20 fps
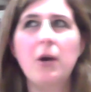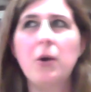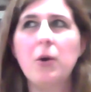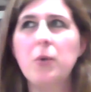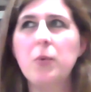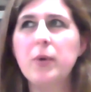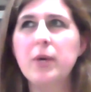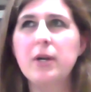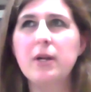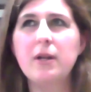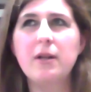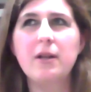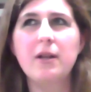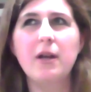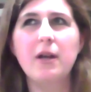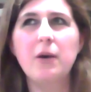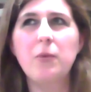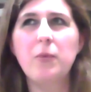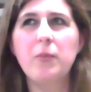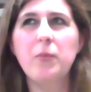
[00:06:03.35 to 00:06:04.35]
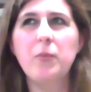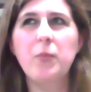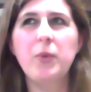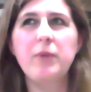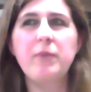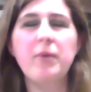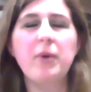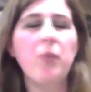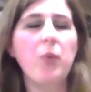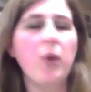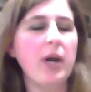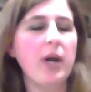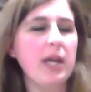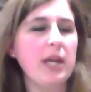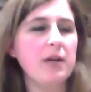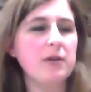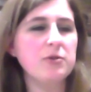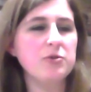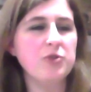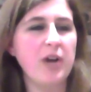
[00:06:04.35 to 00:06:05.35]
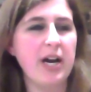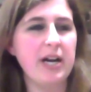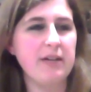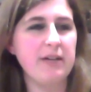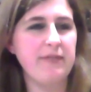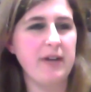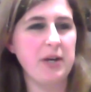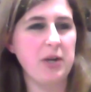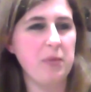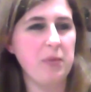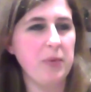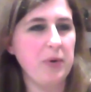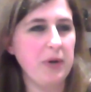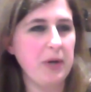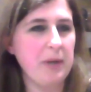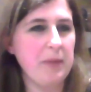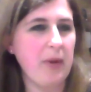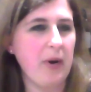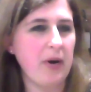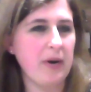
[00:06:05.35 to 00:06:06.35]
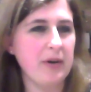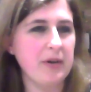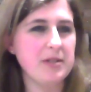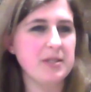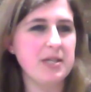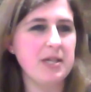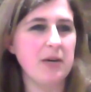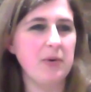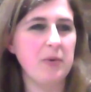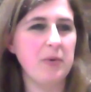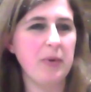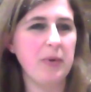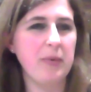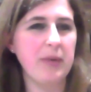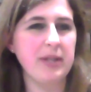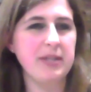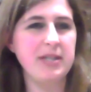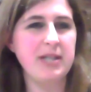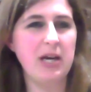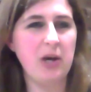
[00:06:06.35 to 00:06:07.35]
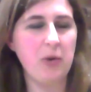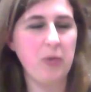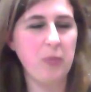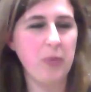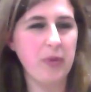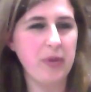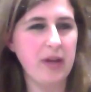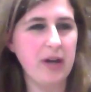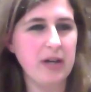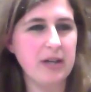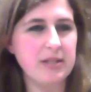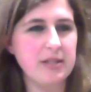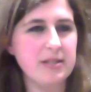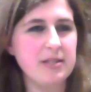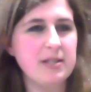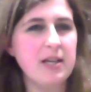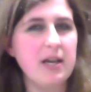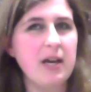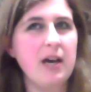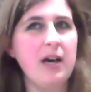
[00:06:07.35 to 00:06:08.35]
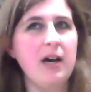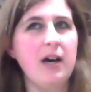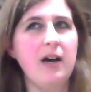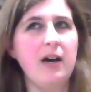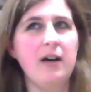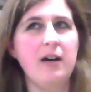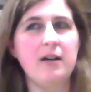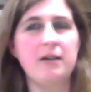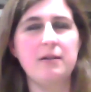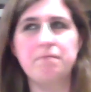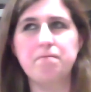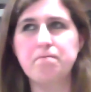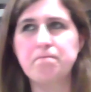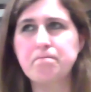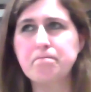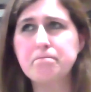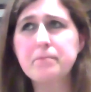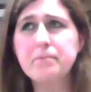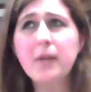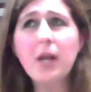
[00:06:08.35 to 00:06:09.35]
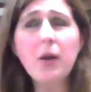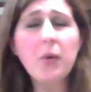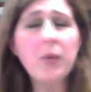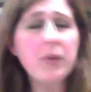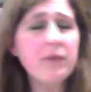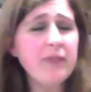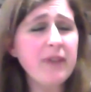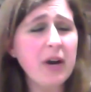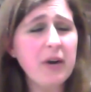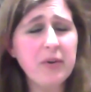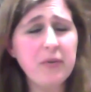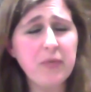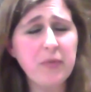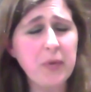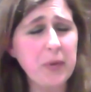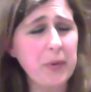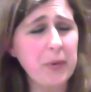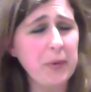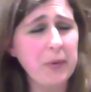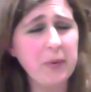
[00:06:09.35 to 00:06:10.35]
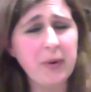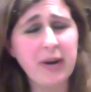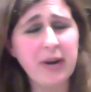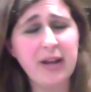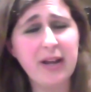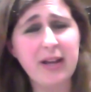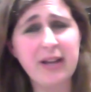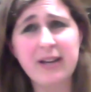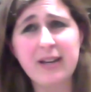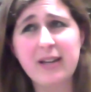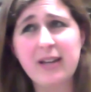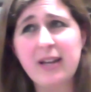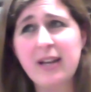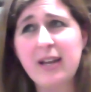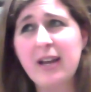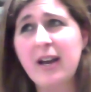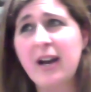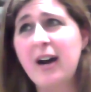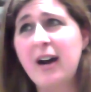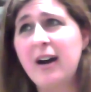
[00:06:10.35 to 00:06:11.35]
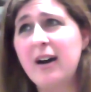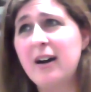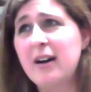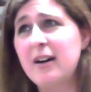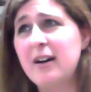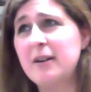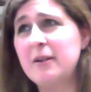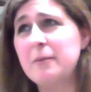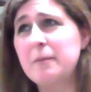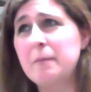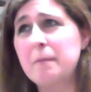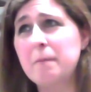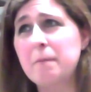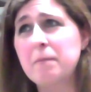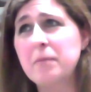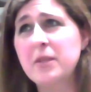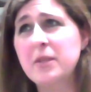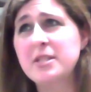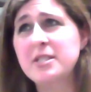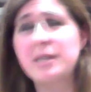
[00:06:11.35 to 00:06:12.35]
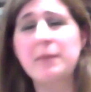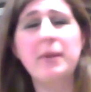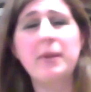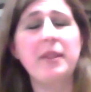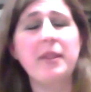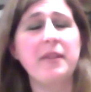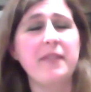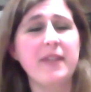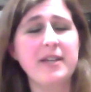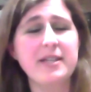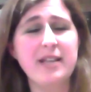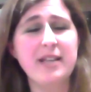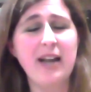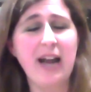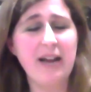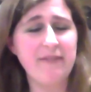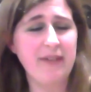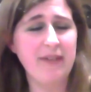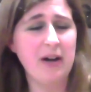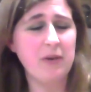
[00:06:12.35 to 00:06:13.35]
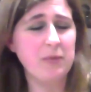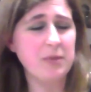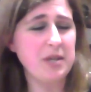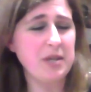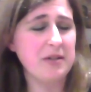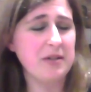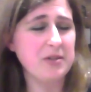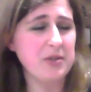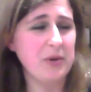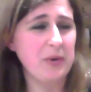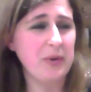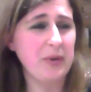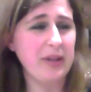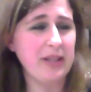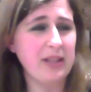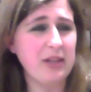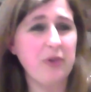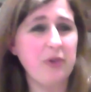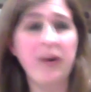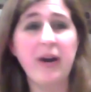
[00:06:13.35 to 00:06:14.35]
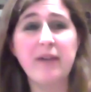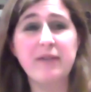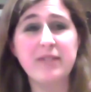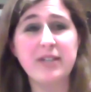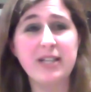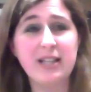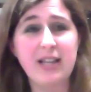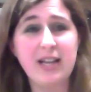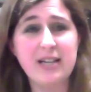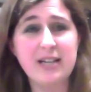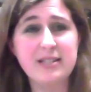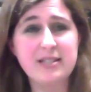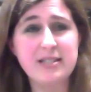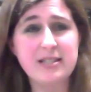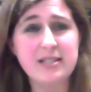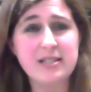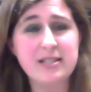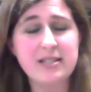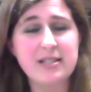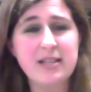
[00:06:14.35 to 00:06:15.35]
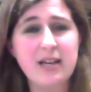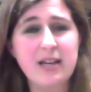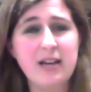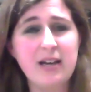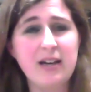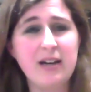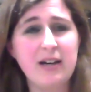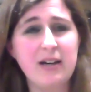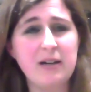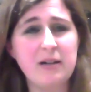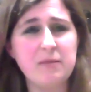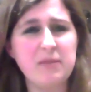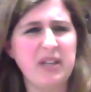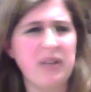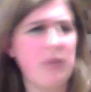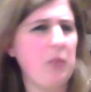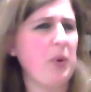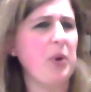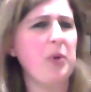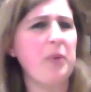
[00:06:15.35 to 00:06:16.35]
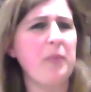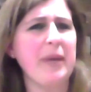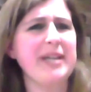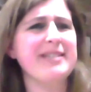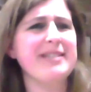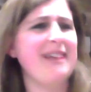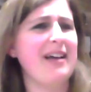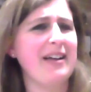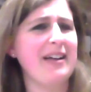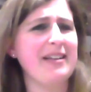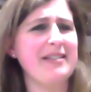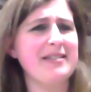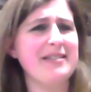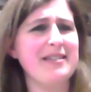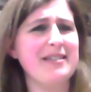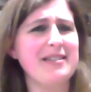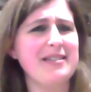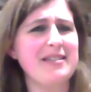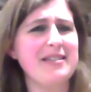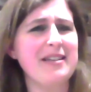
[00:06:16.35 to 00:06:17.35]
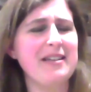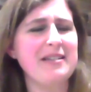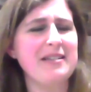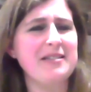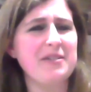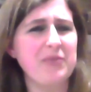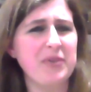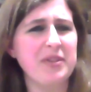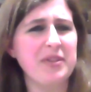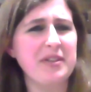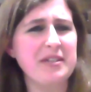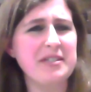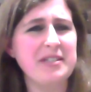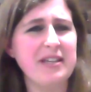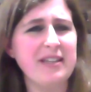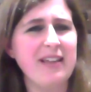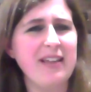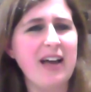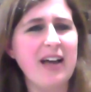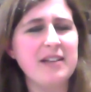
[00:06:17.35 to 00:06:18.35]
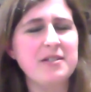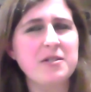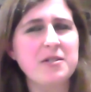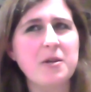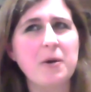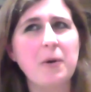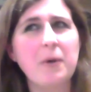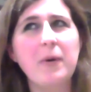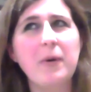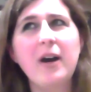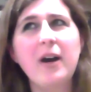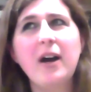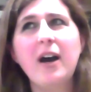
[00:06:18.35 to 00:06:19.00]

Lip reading: We've been working, trying to find community partners that would be willing to help with us. We found a few, and some of the things that I found was also like the crafting classes, like where you make signs and different things like that. So